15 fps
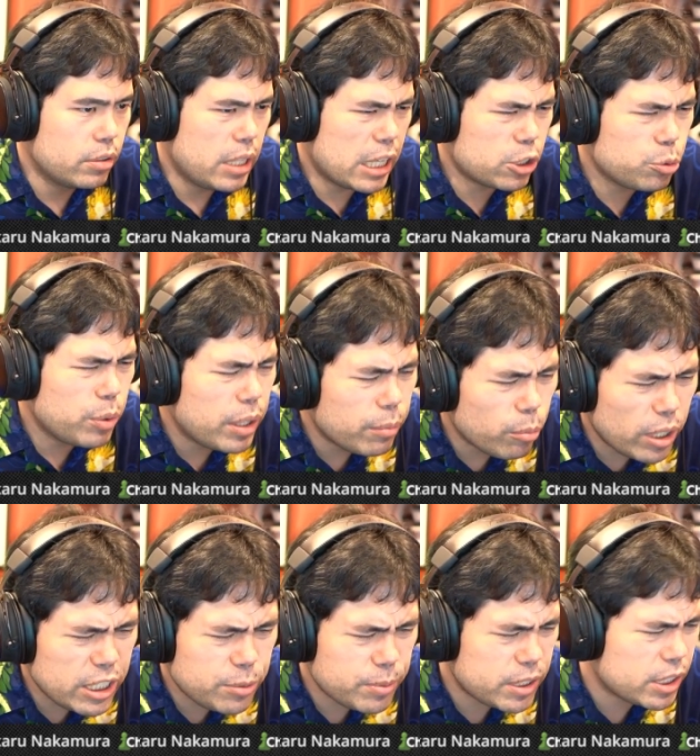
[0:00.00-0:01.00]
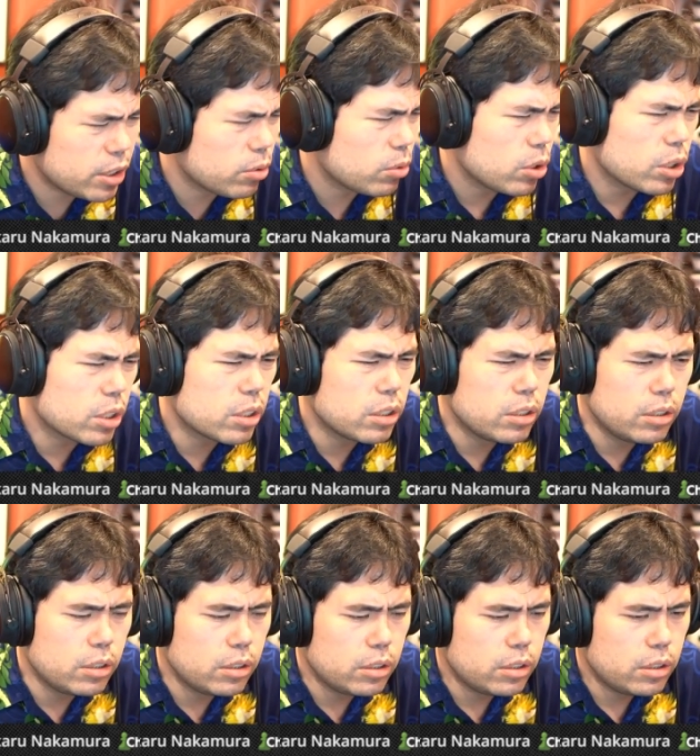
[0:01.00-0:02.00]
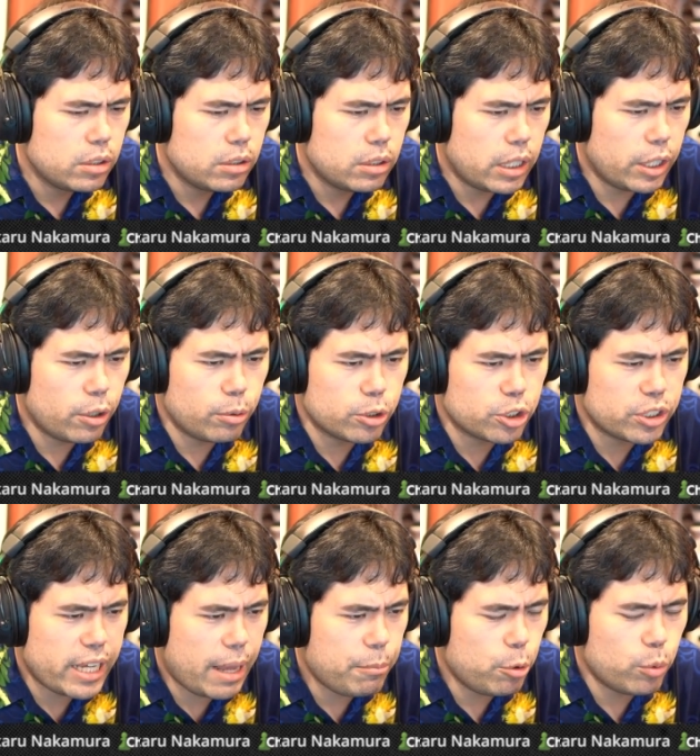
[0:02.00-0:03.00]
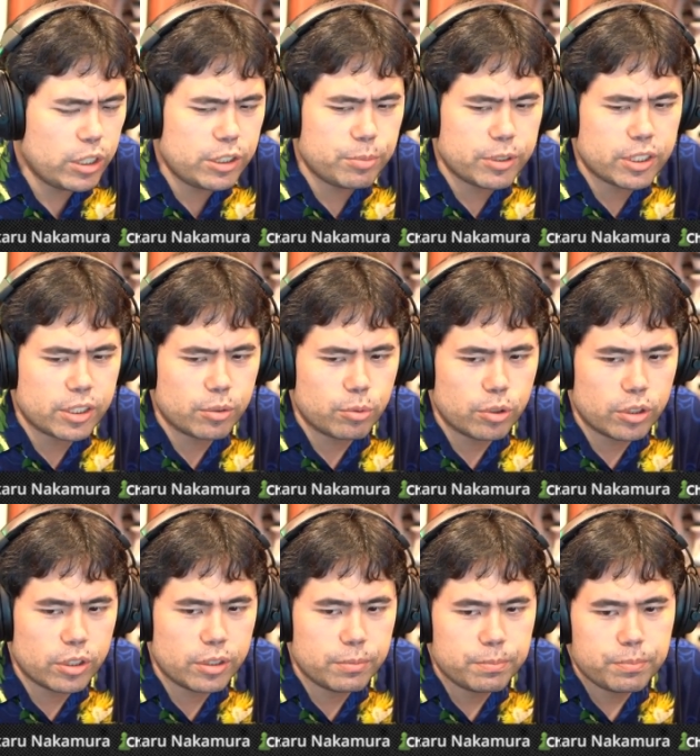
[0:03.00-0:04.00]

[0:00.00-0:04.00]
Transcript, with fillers: Actually, wait. White's missing a rook. I don't know what just happened, but White's missing a rook.